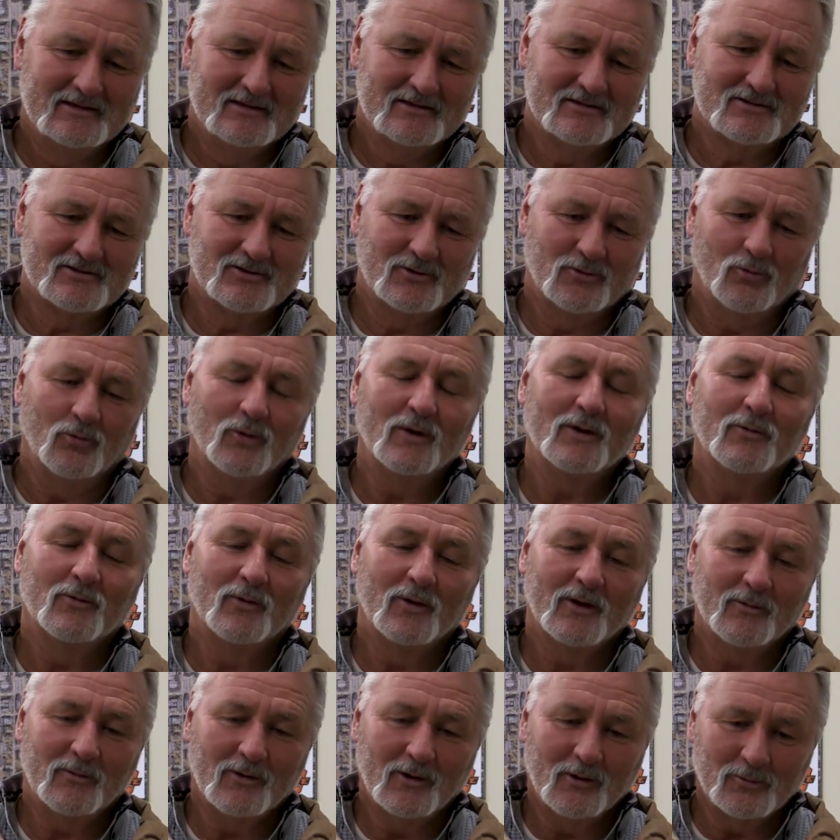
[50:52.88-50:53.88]
So we
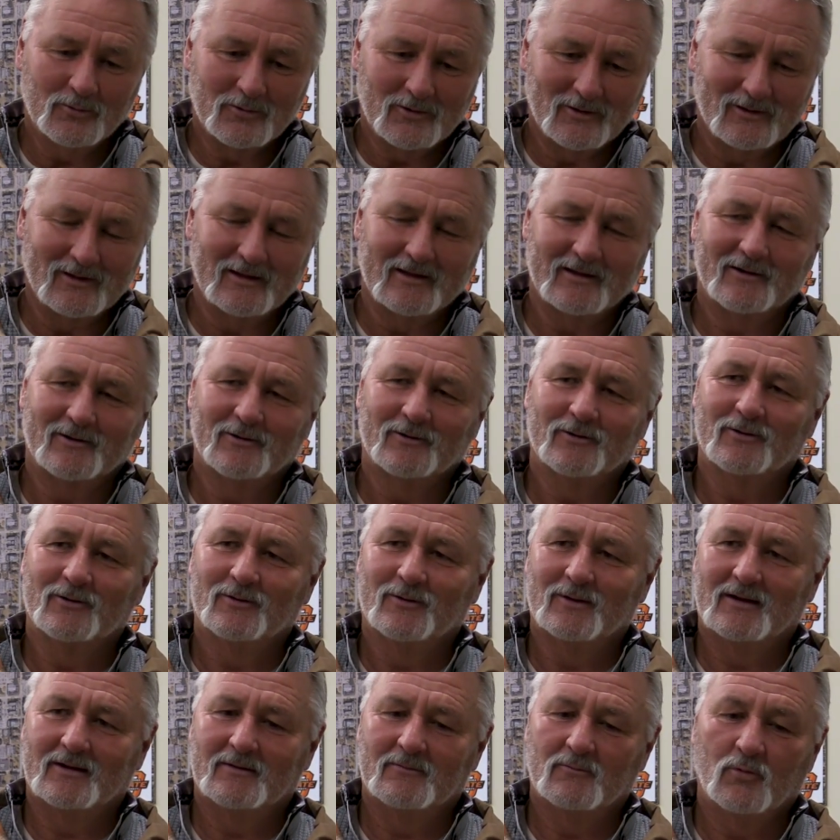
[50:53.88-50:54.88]
rewrote the
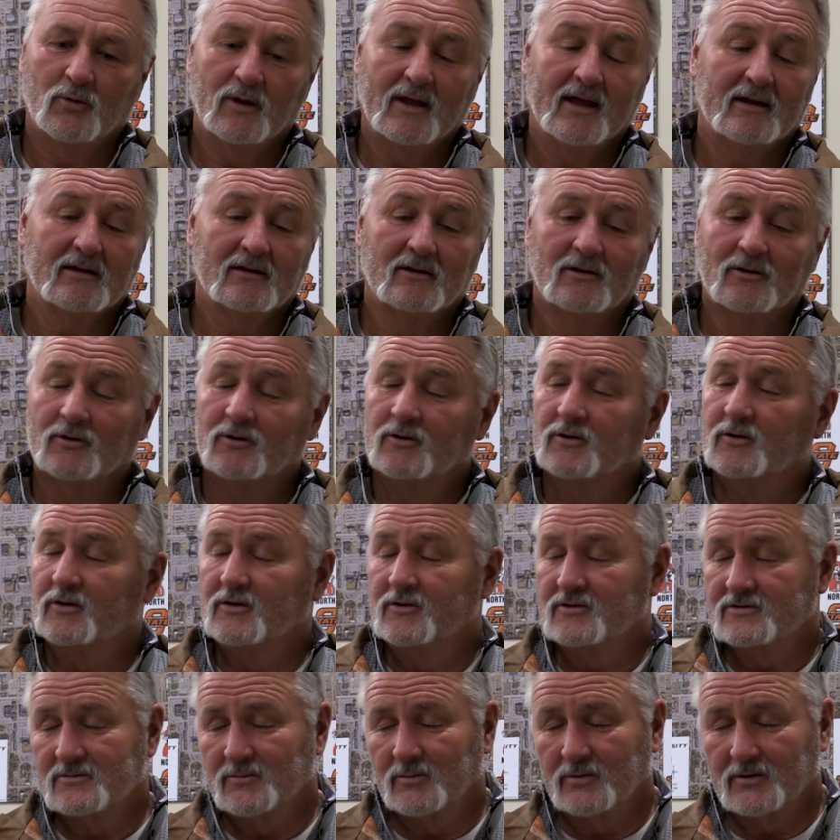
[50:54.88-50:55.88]
letter, and we had to learn to
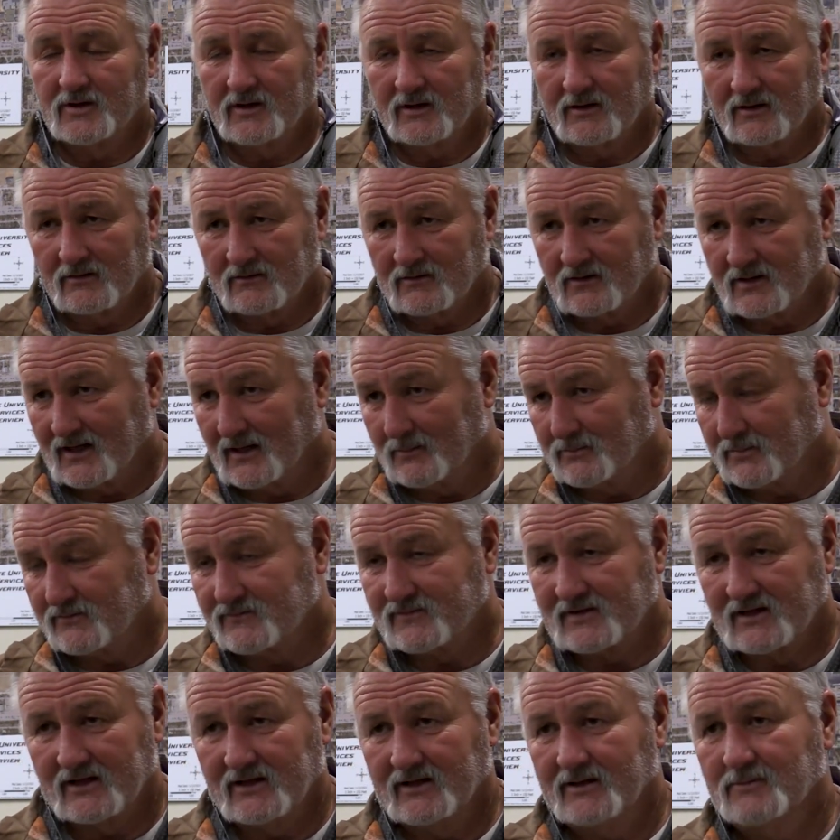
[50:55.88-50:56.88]
use a particular type of
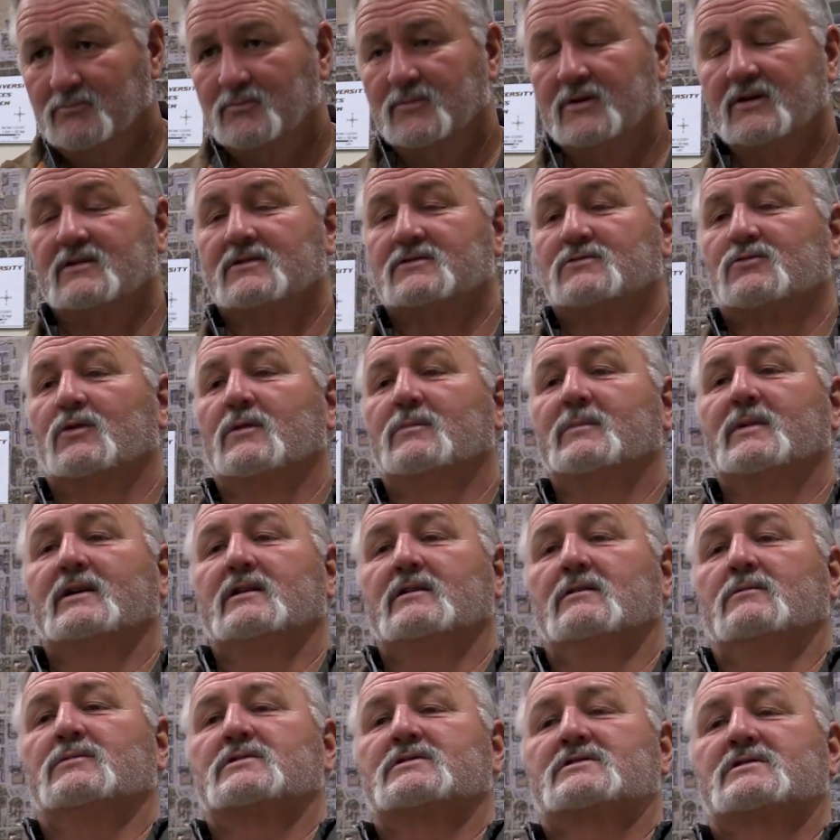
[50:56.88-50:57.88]
tape, because we
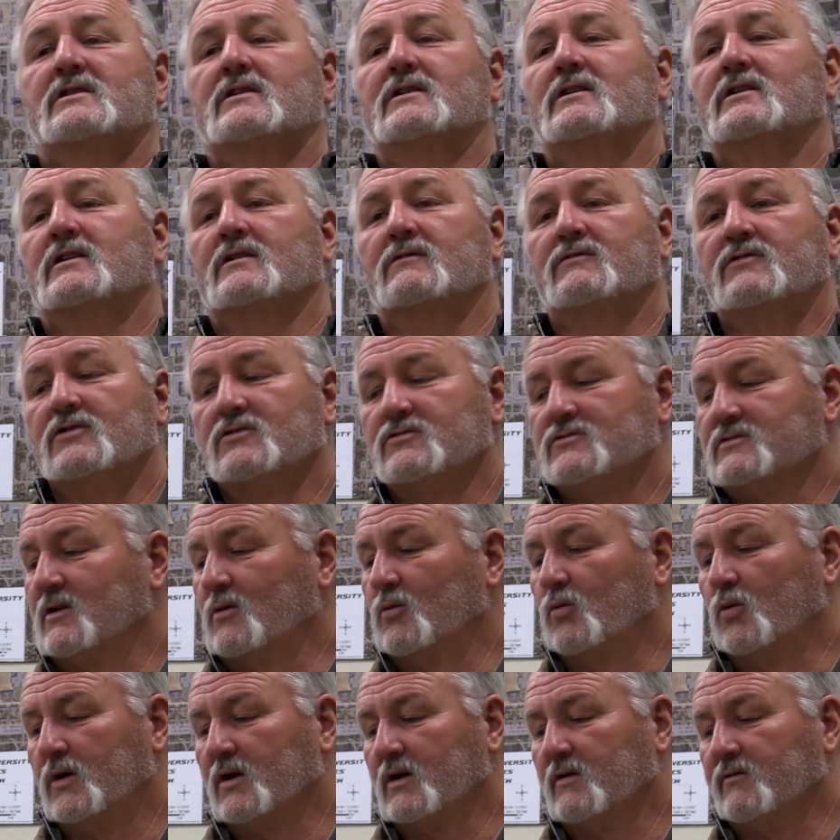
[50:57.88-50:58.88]
made the mistake of using
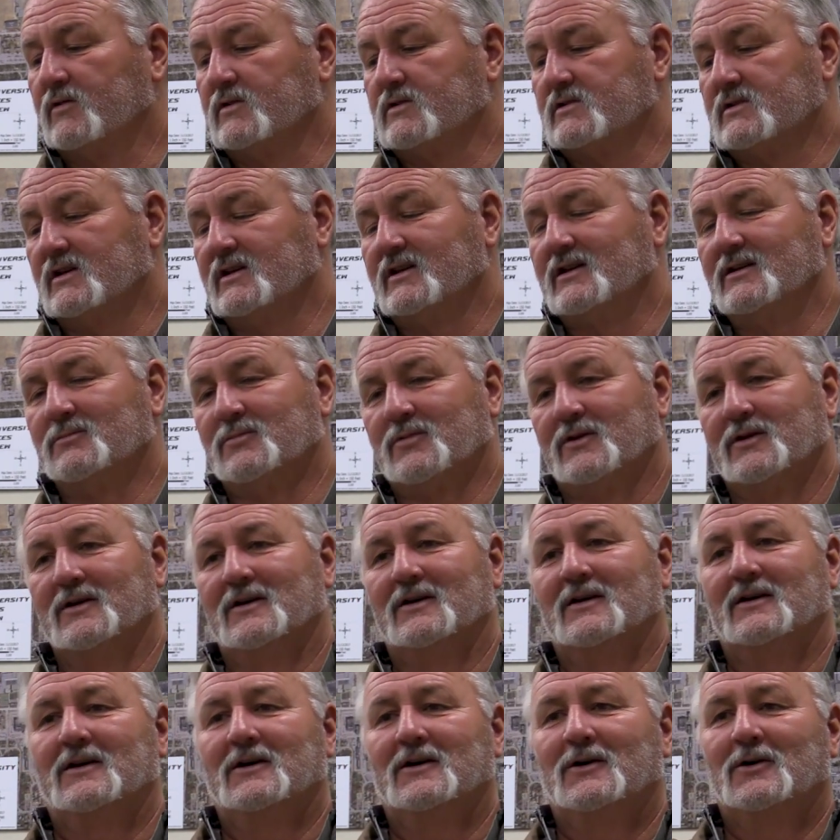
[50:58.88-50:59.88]
whatever tape
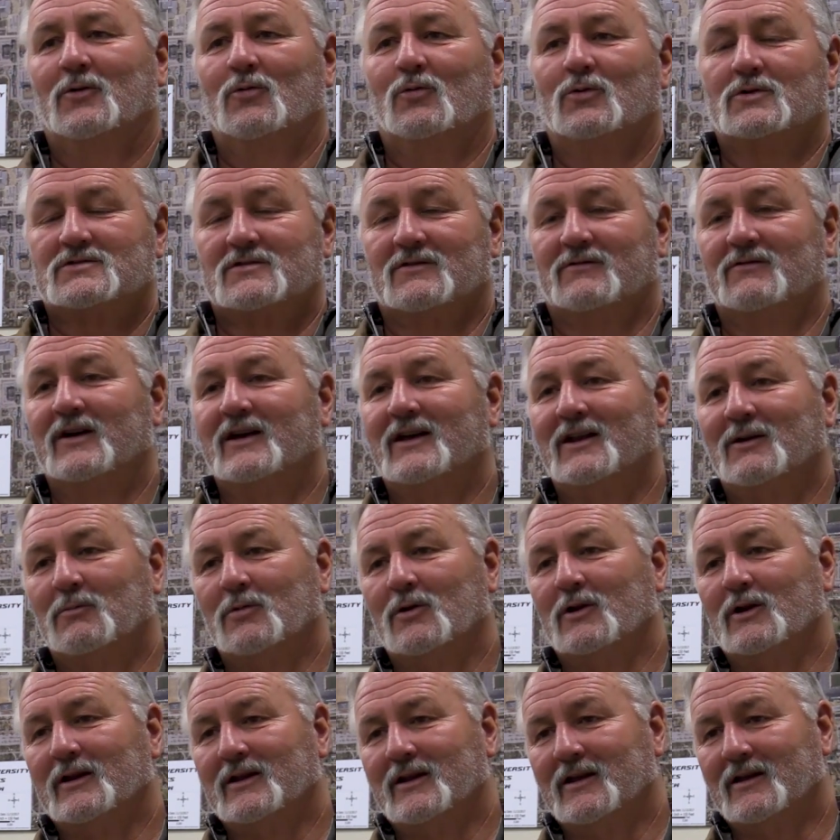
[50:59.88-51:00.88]
was
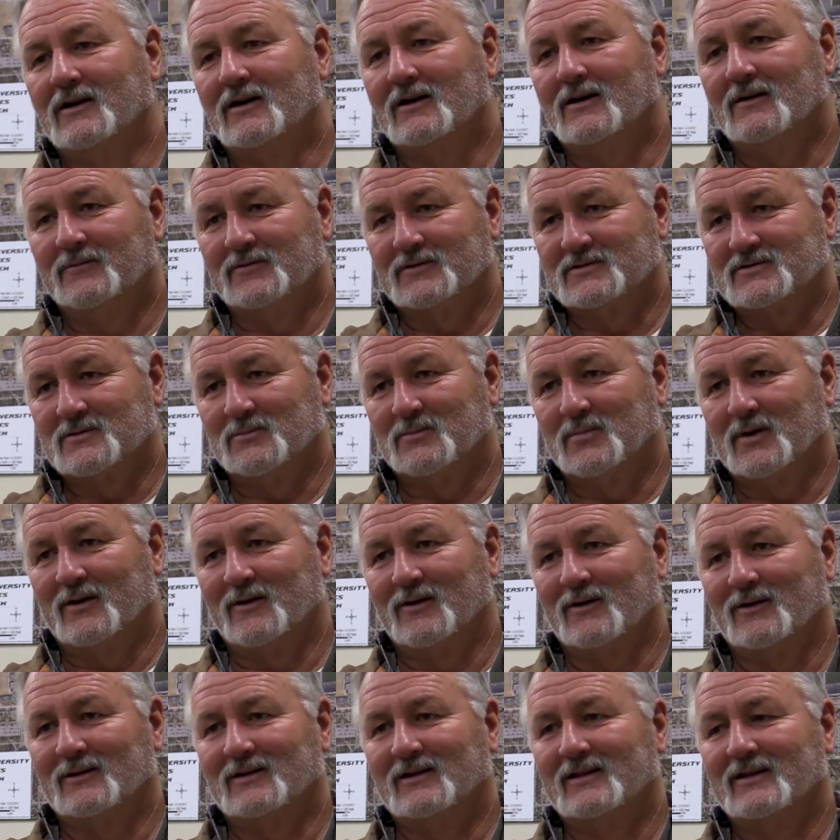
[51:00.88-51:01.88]
available in the office,
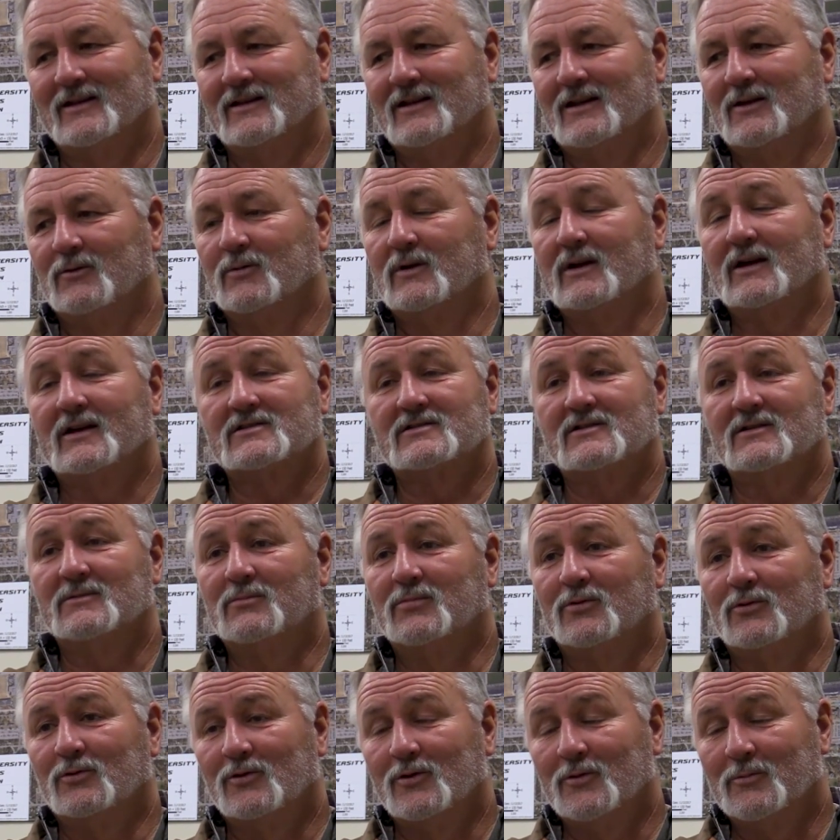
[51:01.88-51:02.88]
apparently, and it would actually
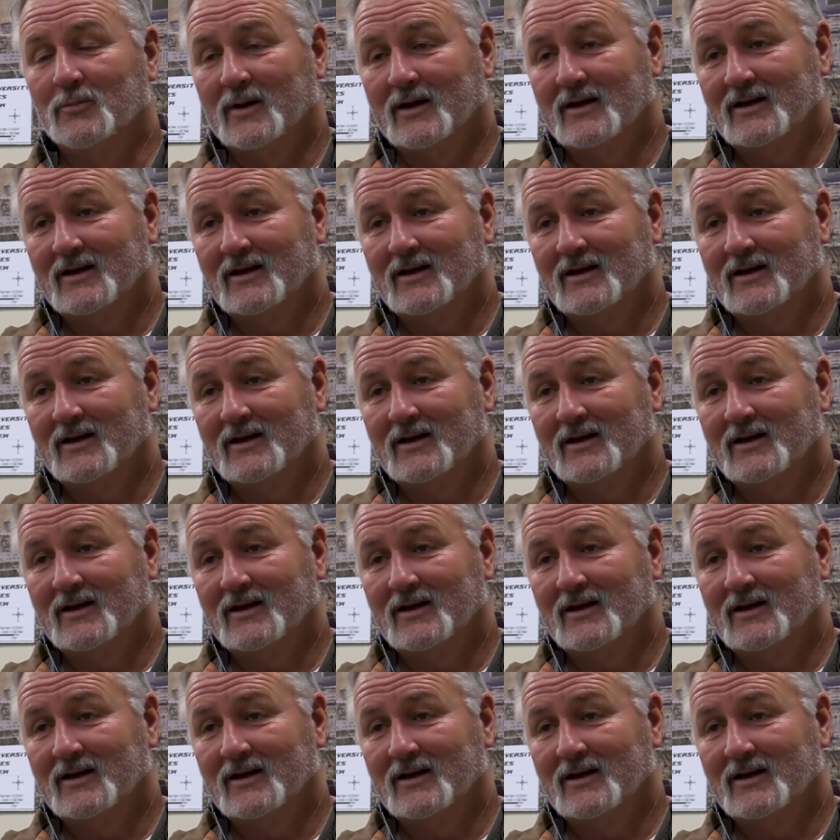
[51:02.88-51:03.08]
pull the